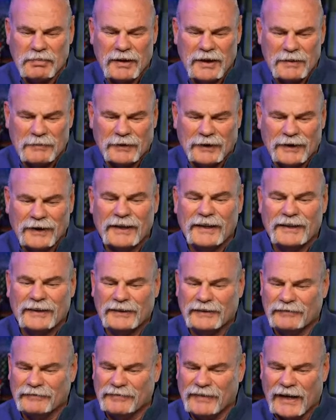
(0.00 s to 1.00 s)
Plumber.
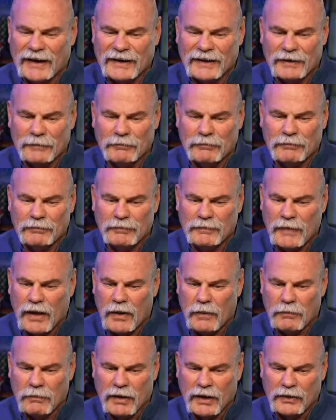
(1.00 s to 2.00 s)
You can find him
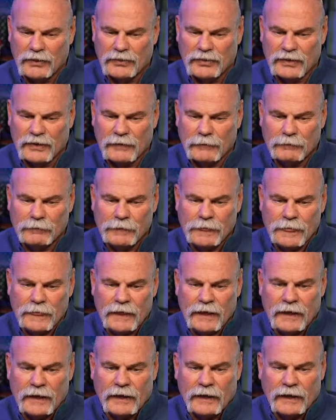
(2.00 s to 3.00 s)
on both.
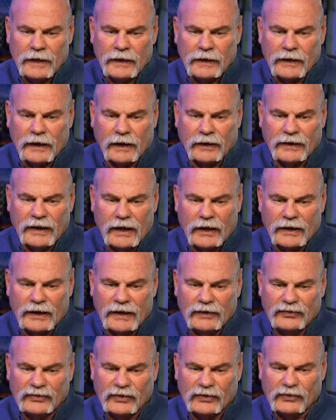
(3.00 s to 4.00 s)
Colin
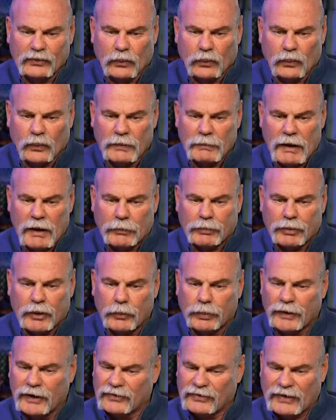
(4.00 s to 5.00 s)
Dowday says, what about
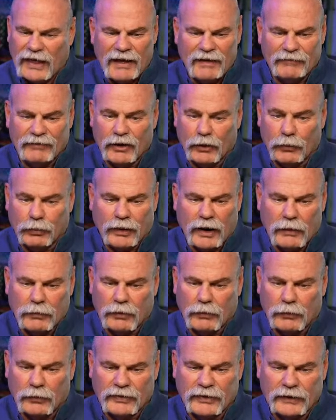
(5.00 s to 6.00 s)
ProPress? I have no
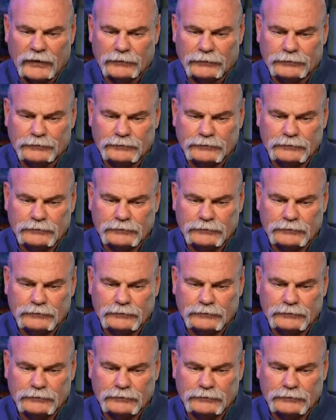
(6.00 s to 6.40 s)
problem with it.